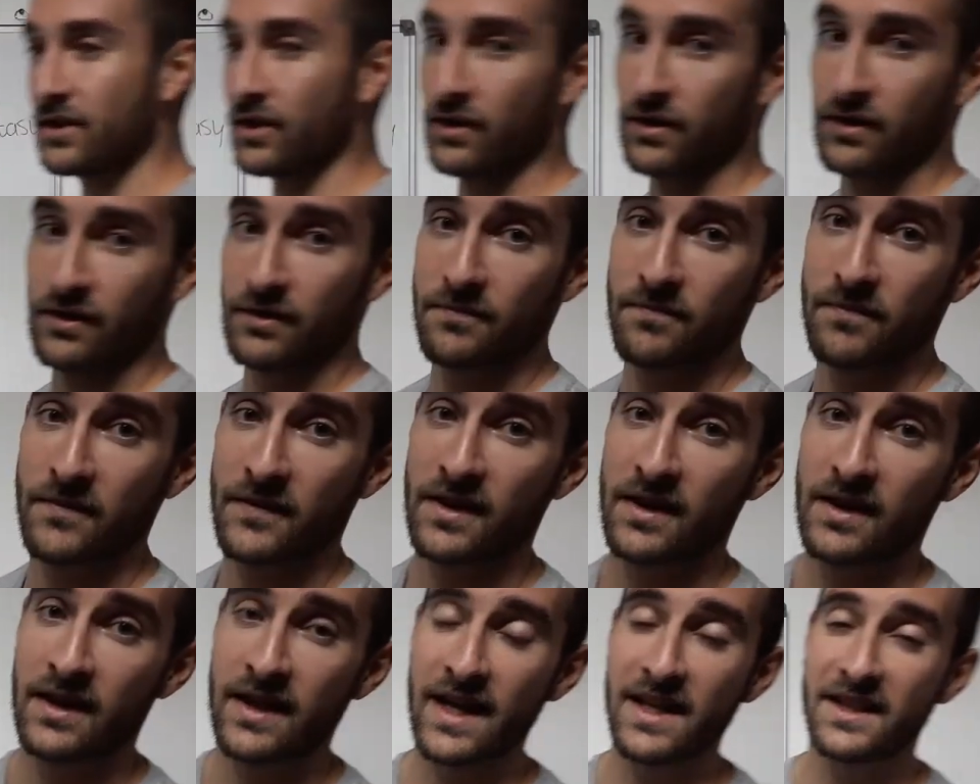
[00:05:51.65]
girl
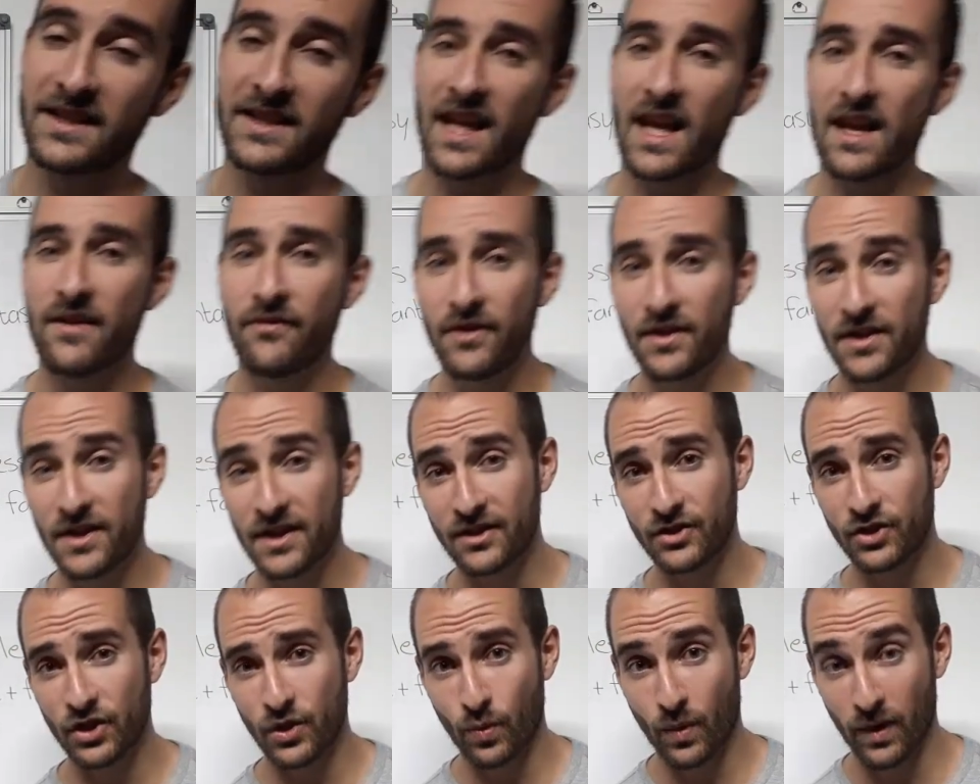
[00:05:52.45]
gets
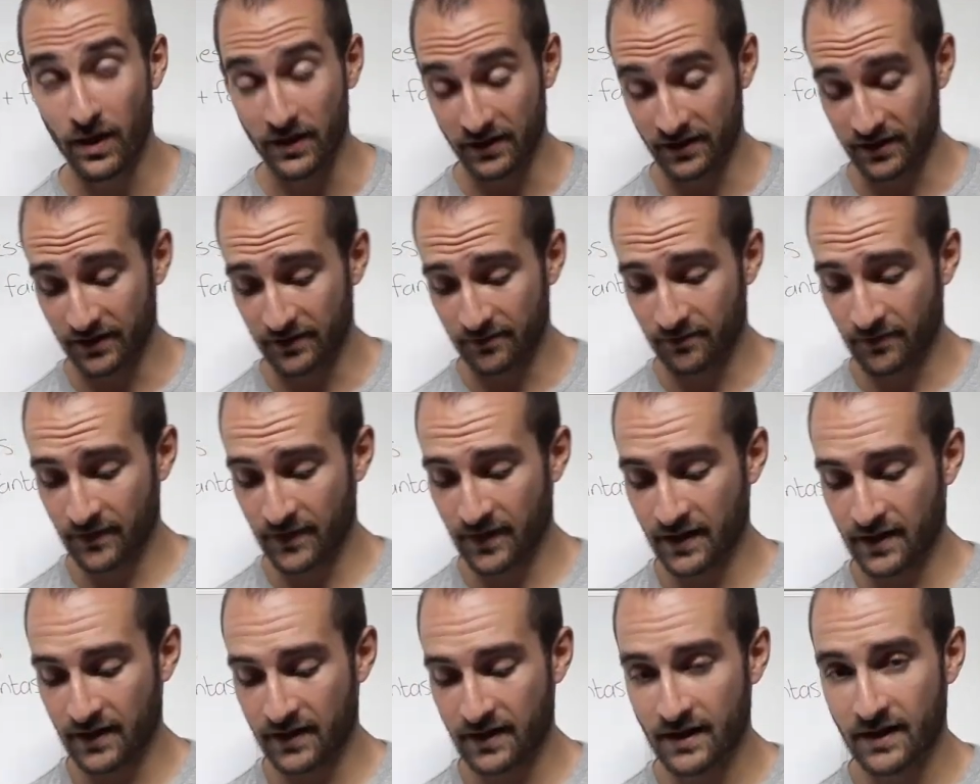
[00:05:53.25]
everything she wants,
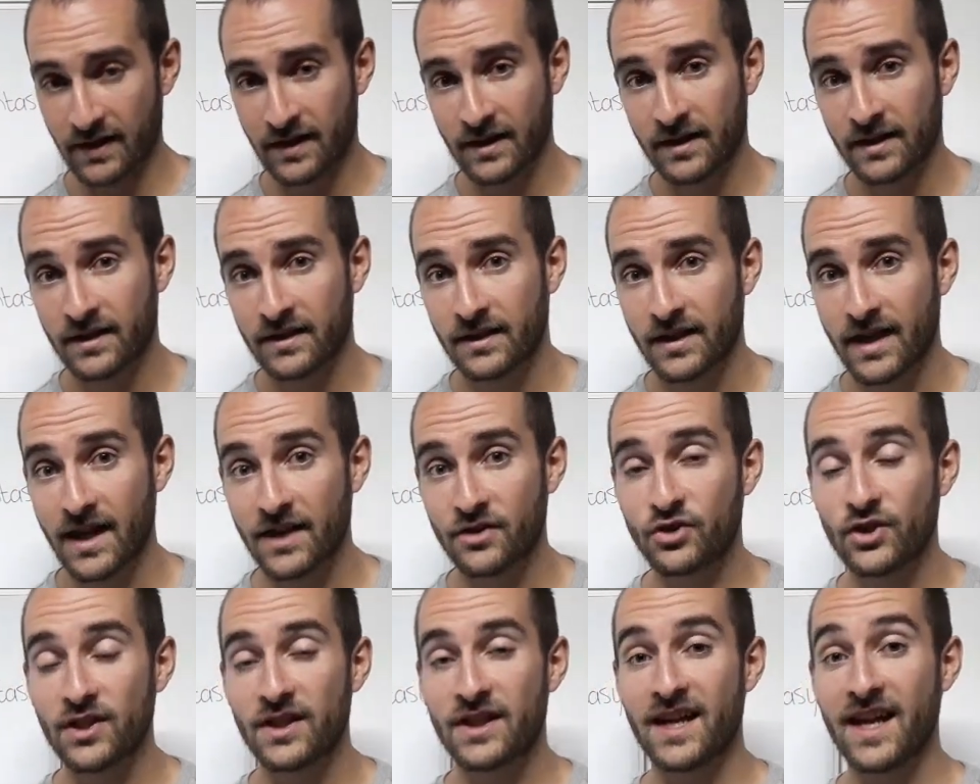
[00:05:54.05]

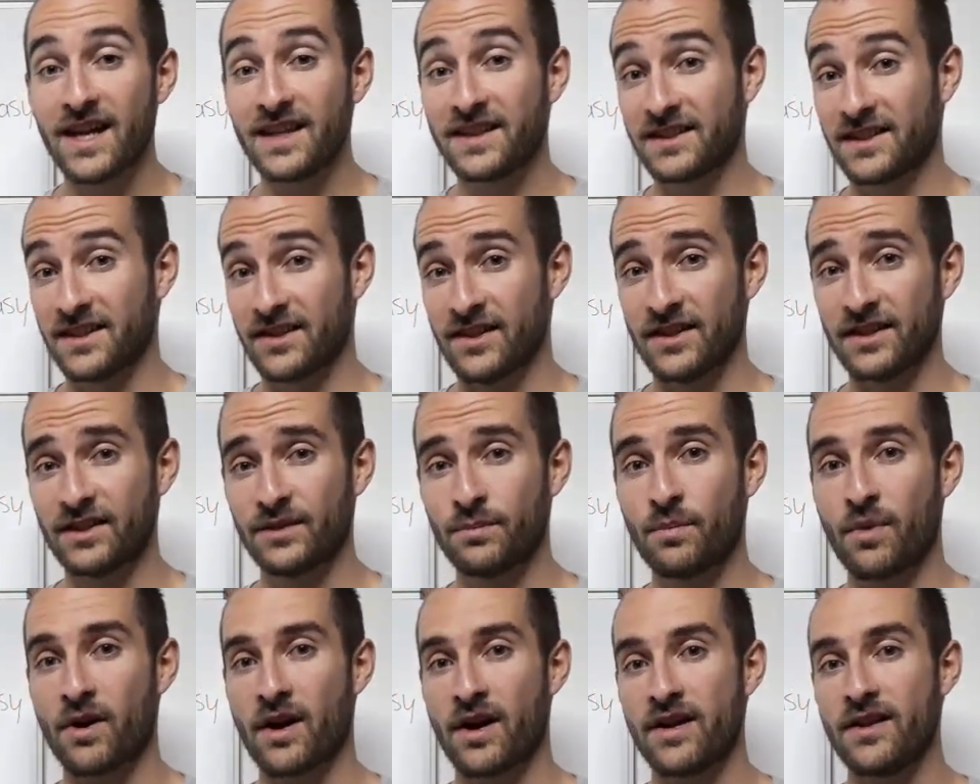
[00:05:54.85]
and she gets this
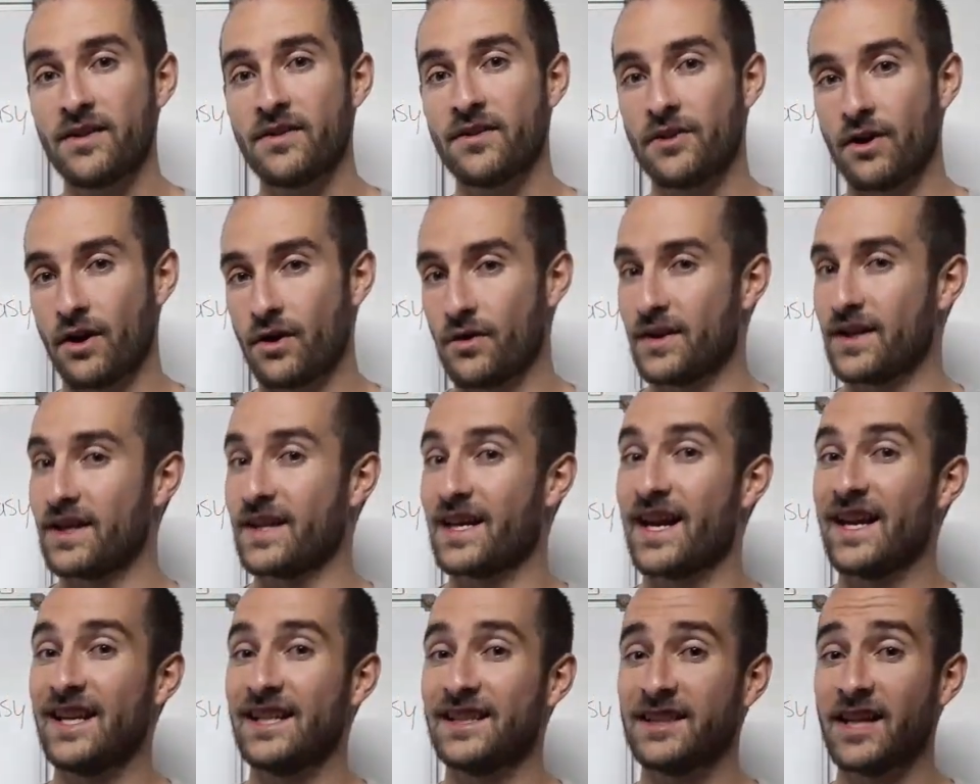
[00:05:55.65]
by throwing
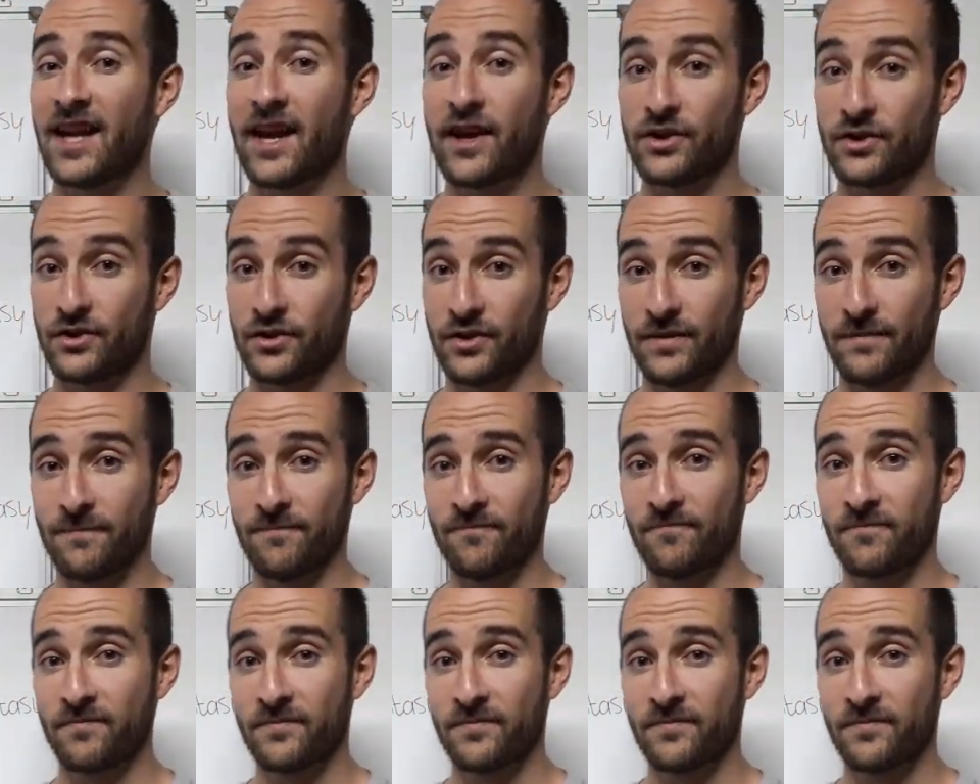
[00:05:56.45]
a tantrum.